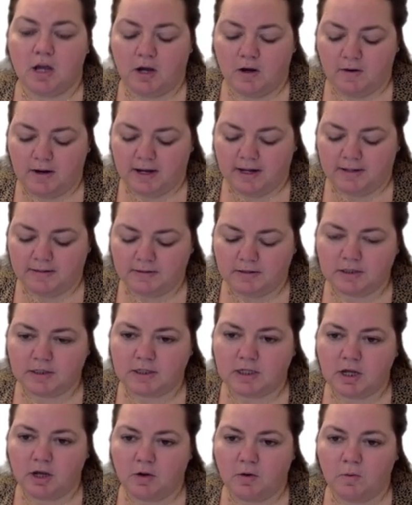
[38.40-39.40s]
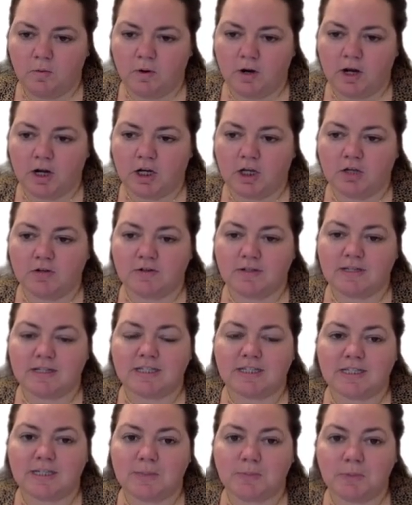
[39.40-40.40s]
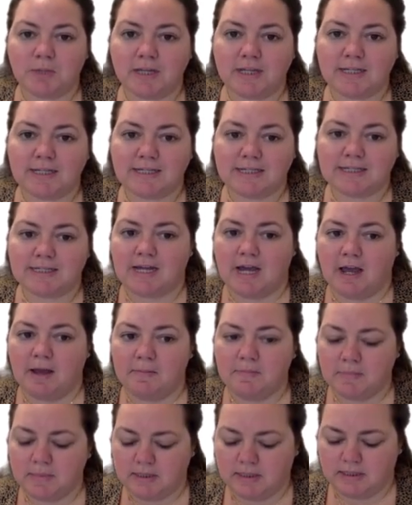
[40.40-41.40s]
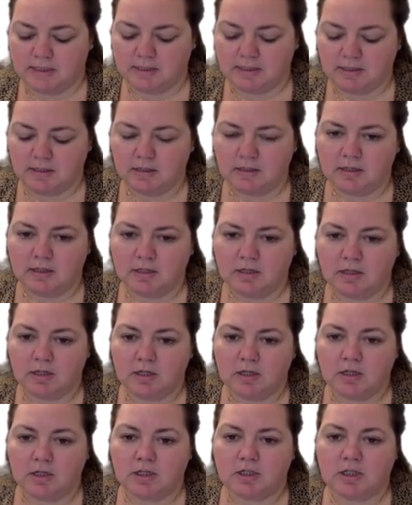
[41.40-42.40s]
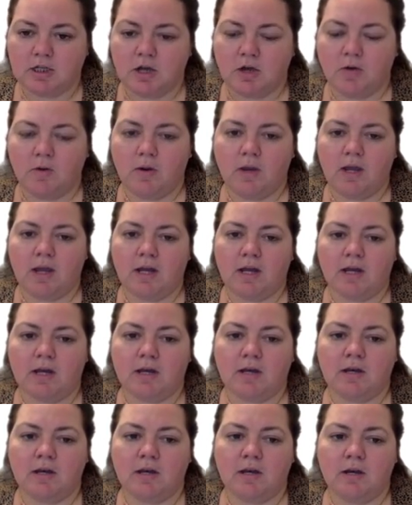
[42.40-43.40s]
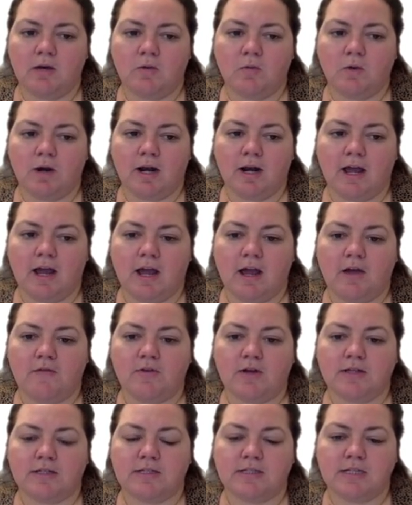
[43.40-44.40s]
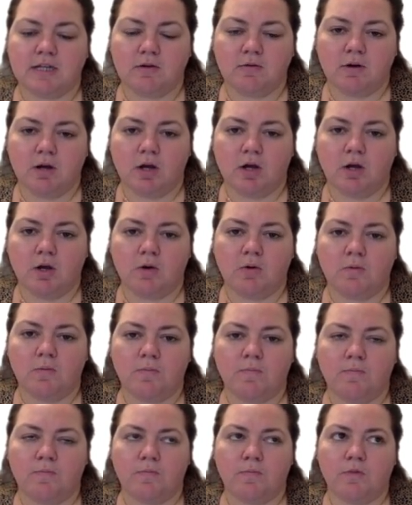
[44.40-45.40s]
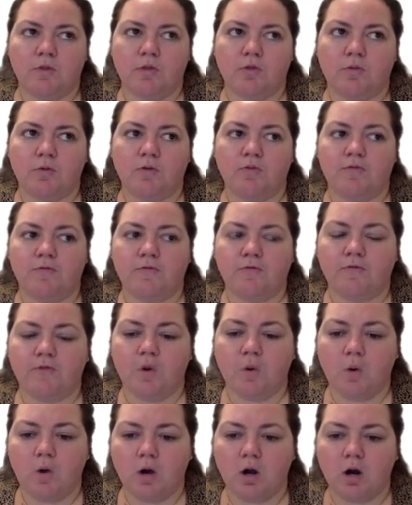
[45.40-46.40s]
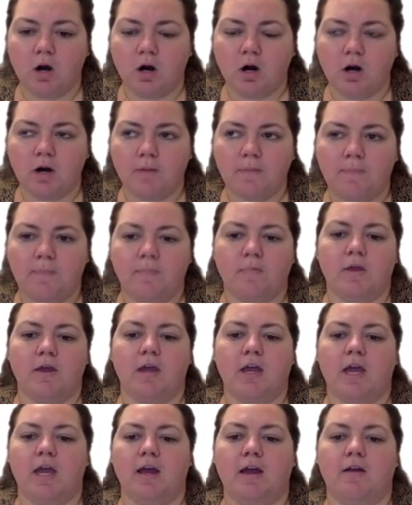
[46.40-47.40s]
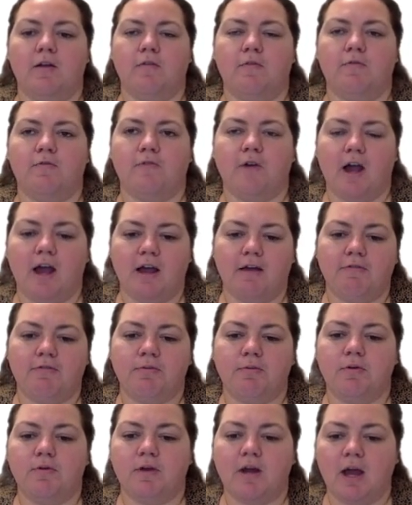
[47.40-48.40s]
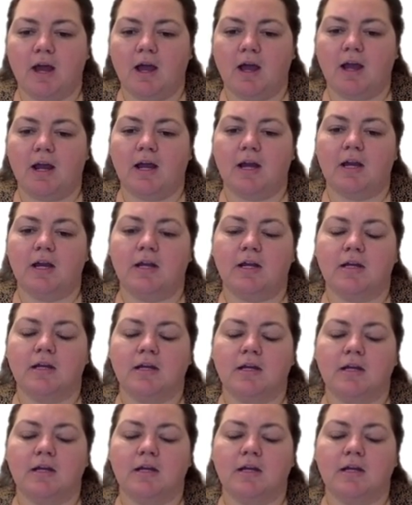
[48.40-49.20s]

All right, so we're going to use split stems. So, and we're going to have 0 through 4 and 5 through 9,